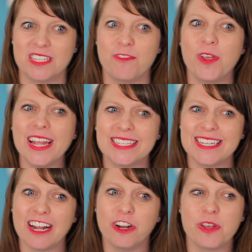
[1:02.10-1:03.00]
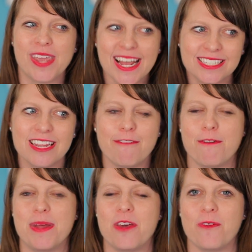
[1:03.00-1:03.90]
if you get stuck or you can't see it
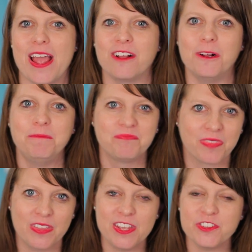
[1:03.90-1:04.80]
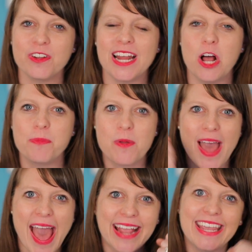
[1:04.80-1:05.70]
from another angle, these are going to help you
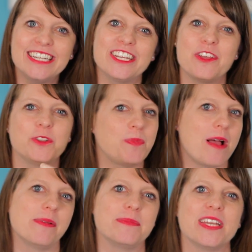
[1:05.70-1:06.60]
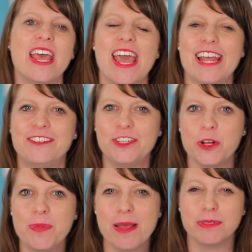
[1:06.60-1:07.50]
hack into those problems and
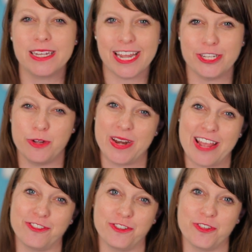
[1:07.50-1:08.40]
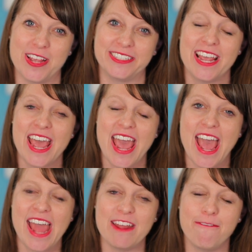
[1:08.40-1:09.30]
still be able to get to an answer choice
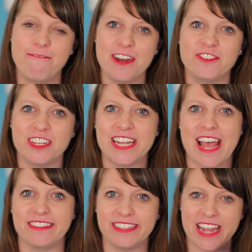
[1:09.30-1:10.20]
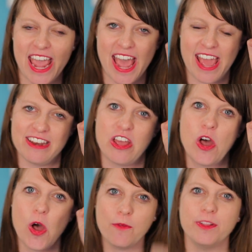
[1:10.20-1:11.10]
and finish the test and
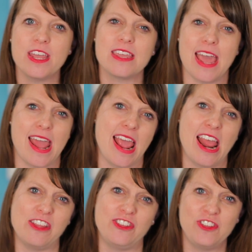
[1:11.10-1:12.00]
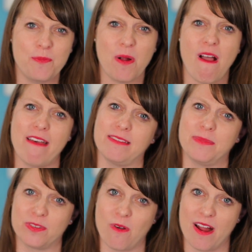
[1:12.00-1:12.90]
hopefully get a super
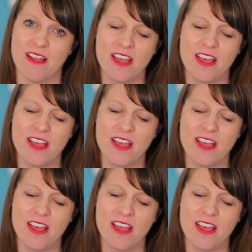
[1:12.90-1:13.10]
awesome score.